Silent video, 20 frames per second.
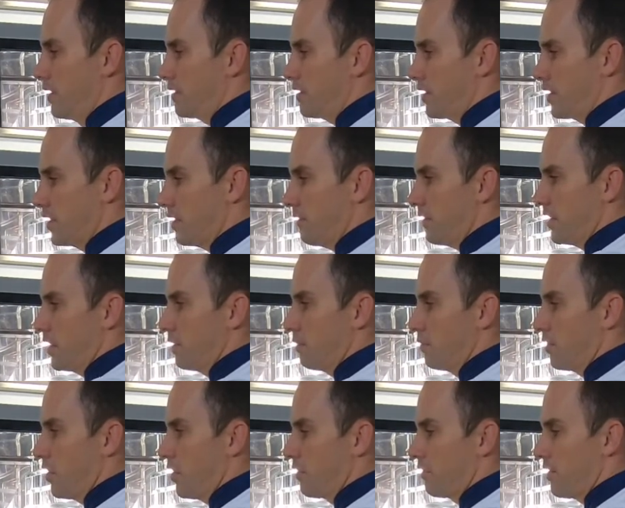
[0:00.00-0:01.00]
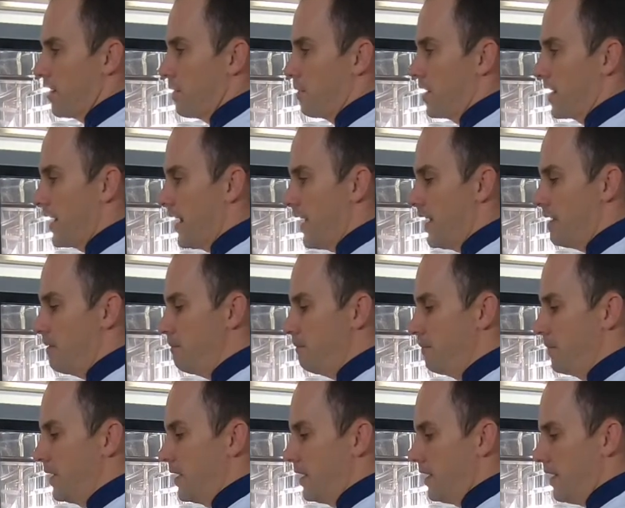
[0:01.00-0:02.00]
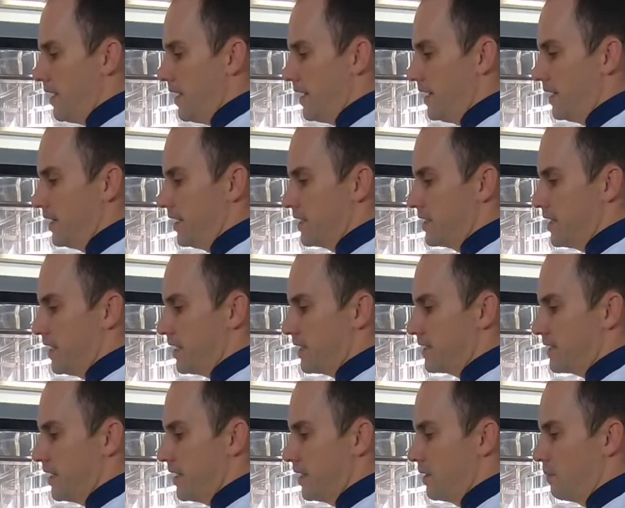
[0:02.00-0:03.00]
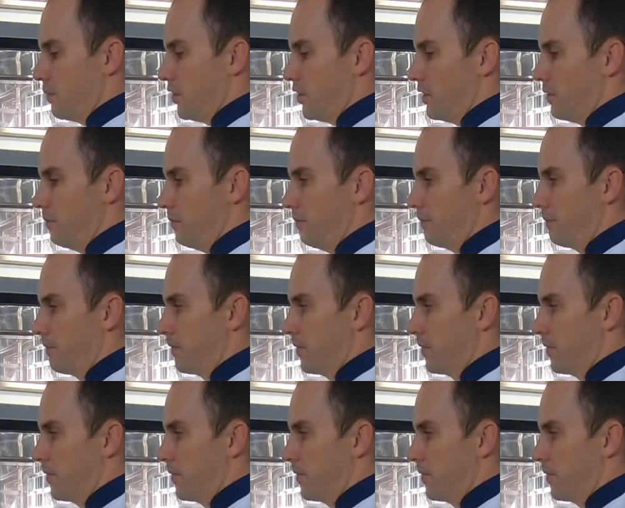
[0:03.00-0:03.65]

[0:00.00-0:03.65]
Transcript: So giving the program a name, hitting the tick down the bottom.